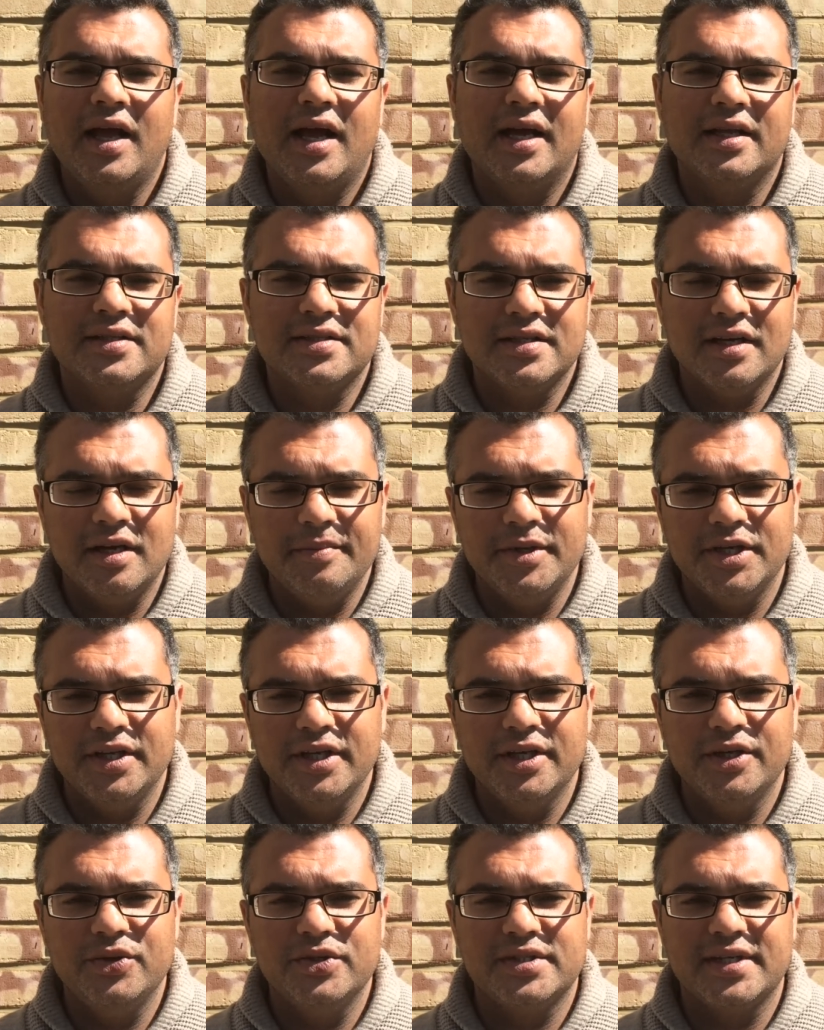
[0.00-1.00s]
And Simon
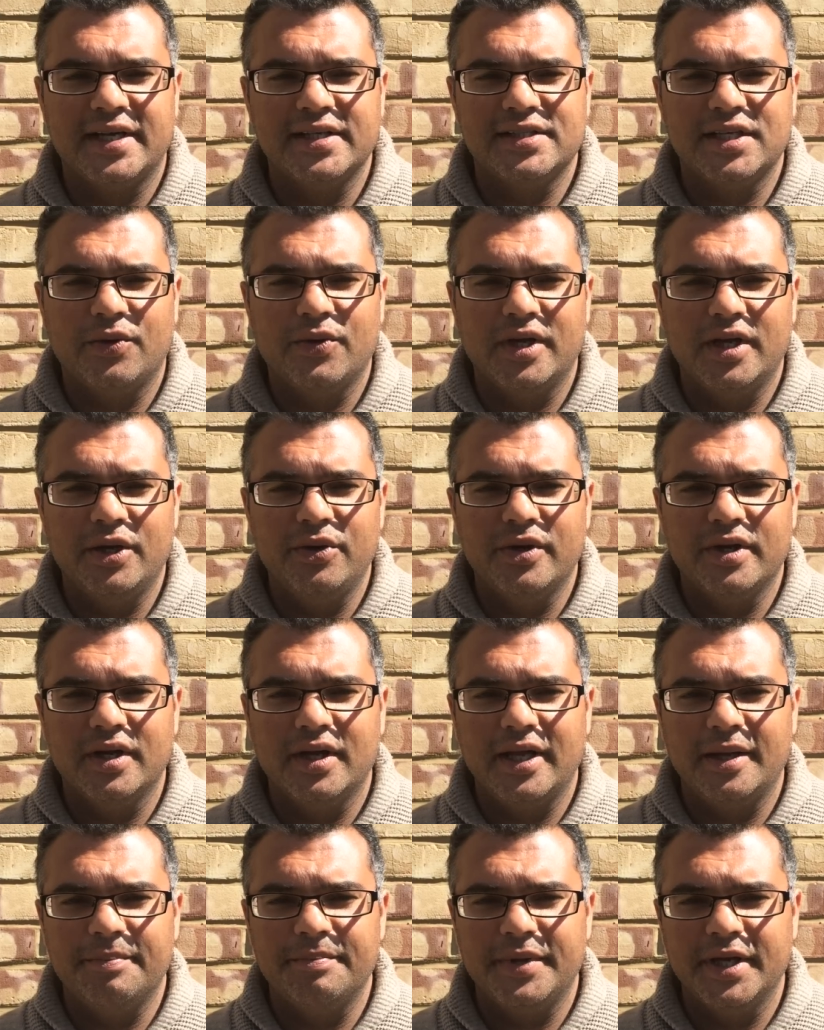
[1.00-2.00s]
Hughes, as our
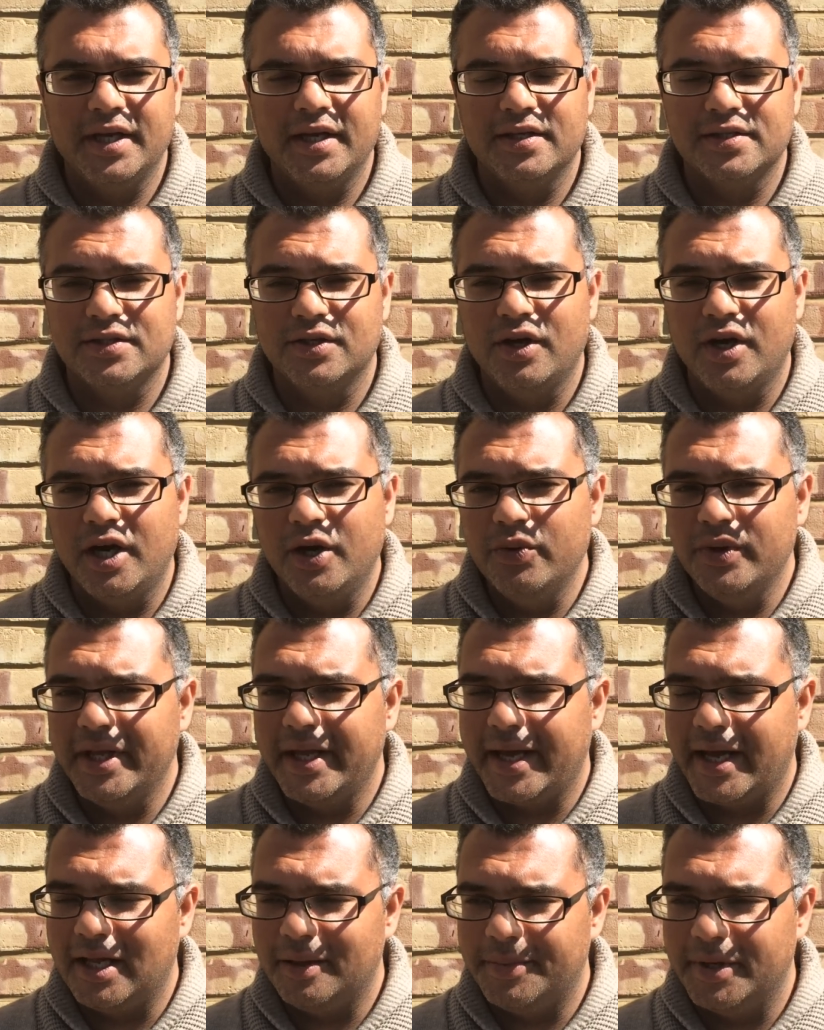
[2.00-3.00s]
local MP, is not
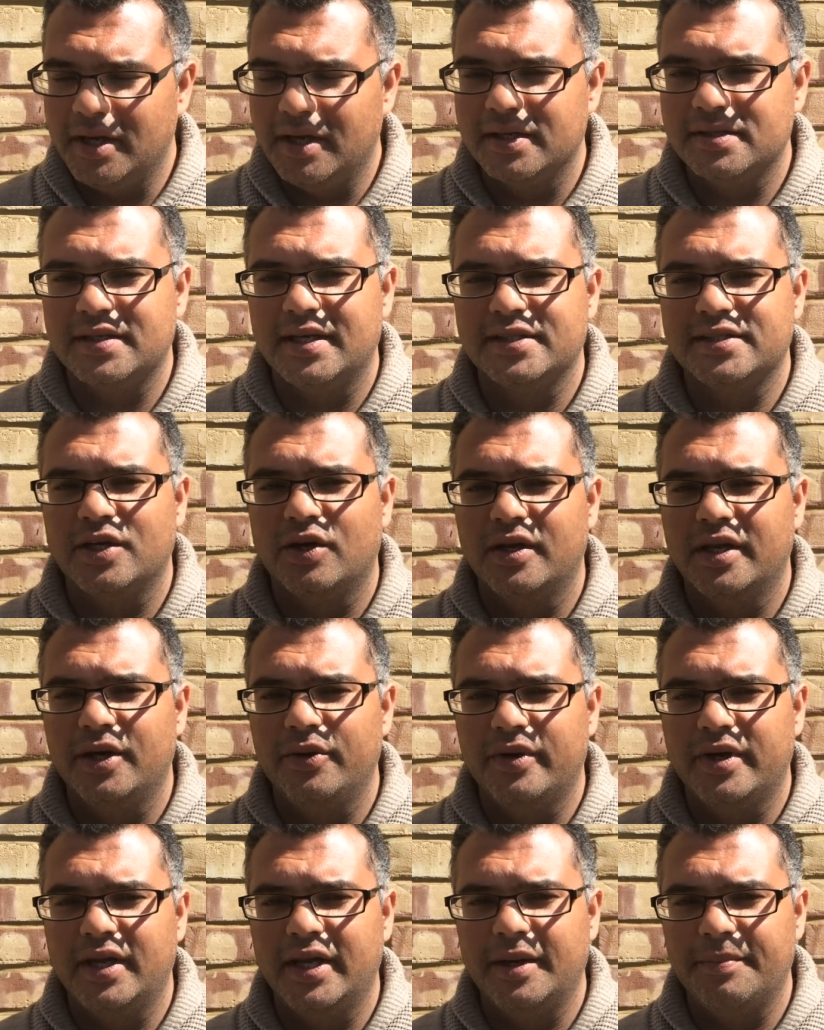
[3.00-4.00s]
only helping us as our
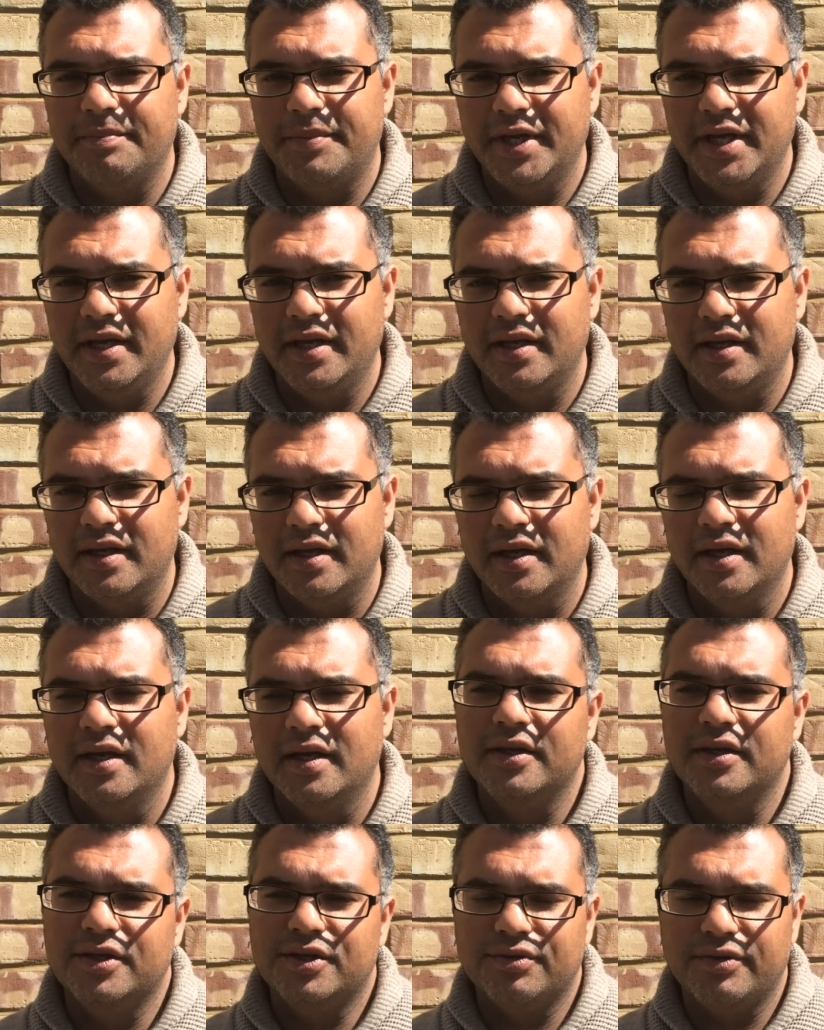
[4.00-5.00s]
local MP
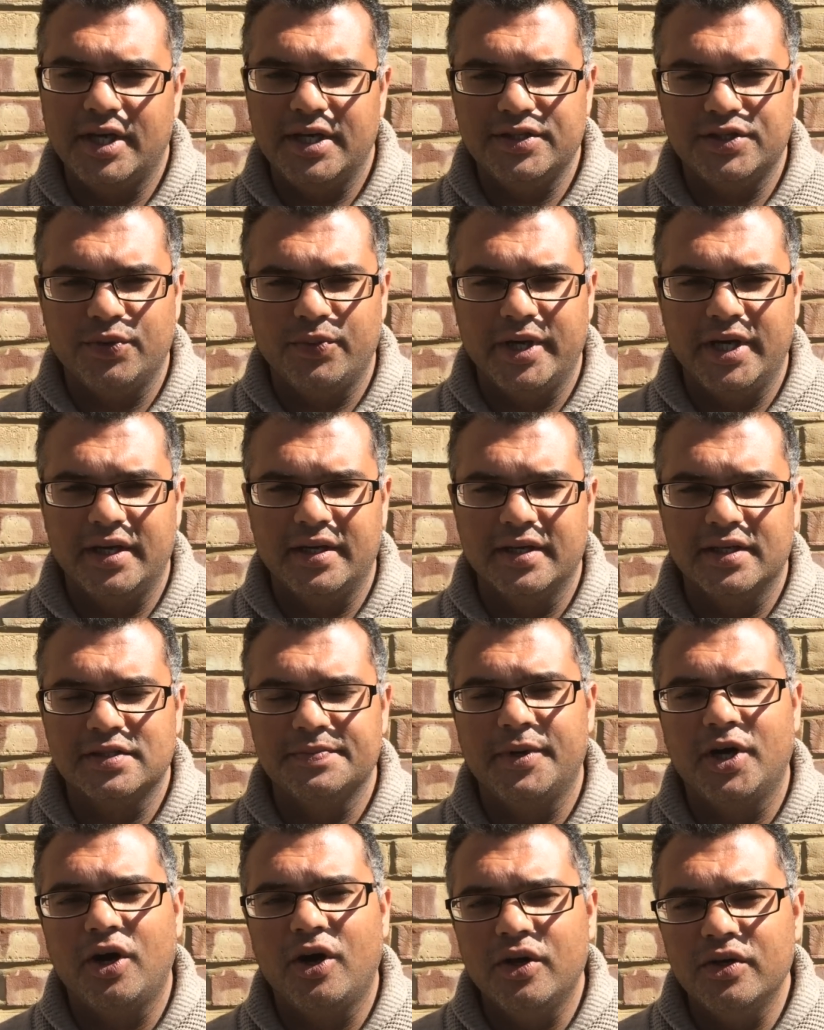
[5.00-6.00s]
to raise awareness,
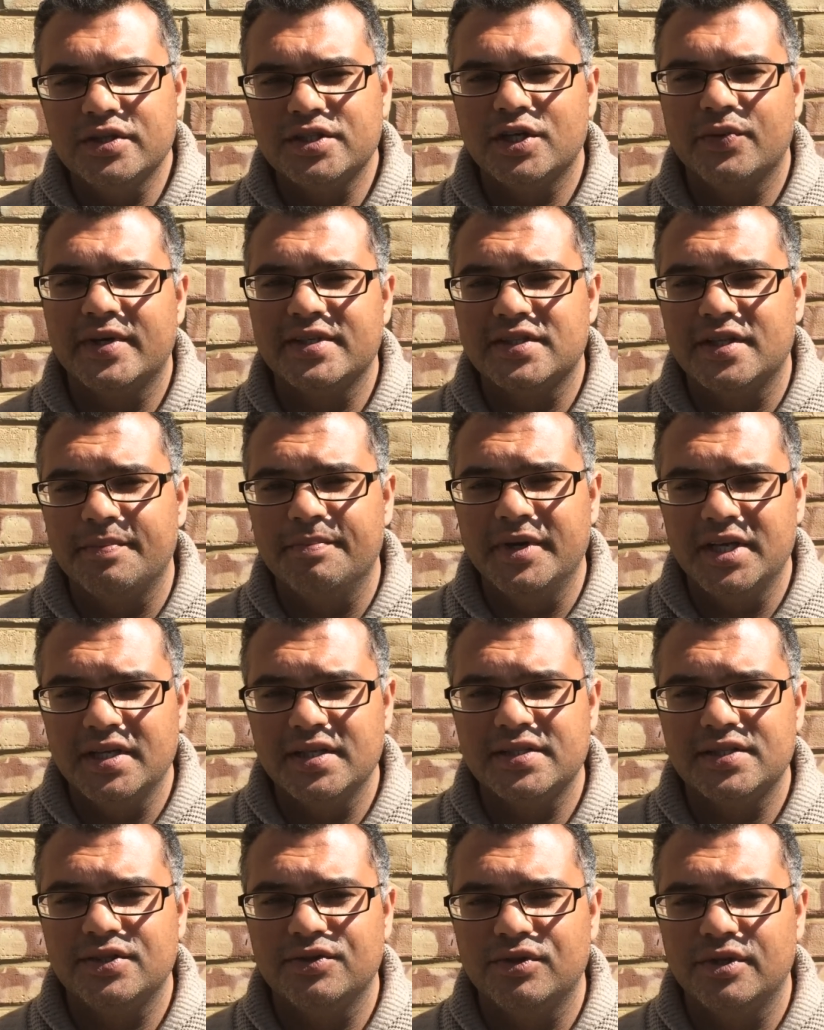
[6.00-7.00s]
but also as the
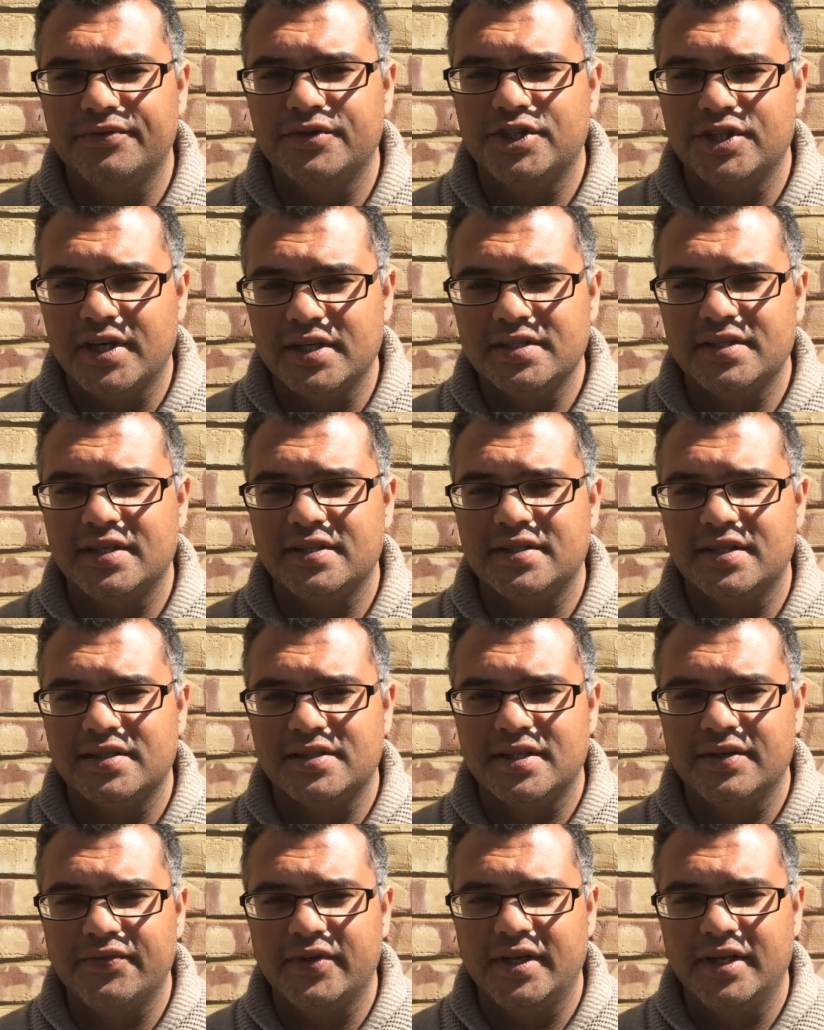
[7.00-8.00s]
Minister of Justice and
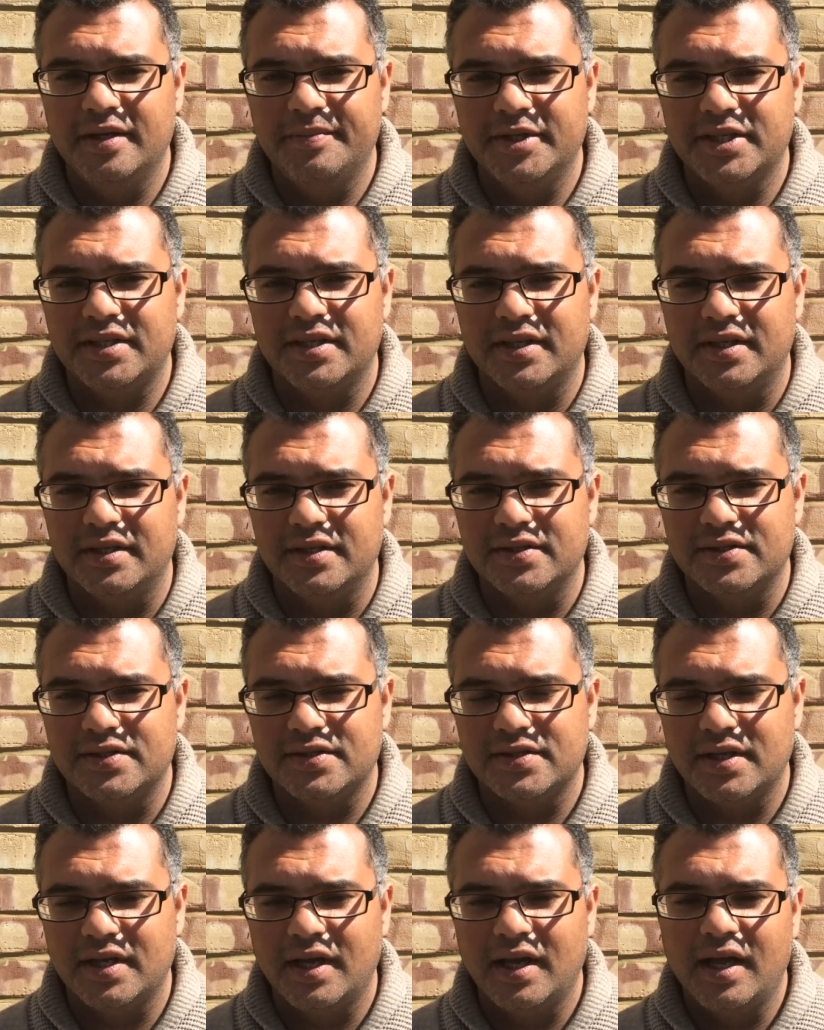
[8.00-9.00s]
Civil
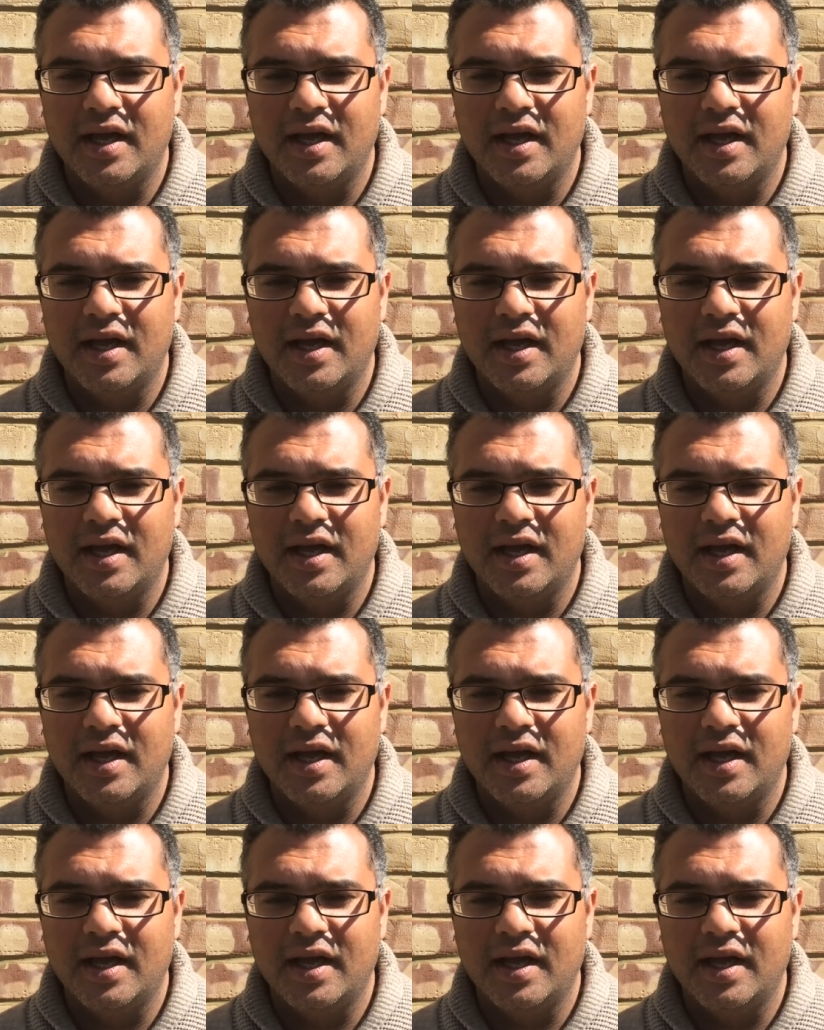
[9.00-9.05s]
Liberties.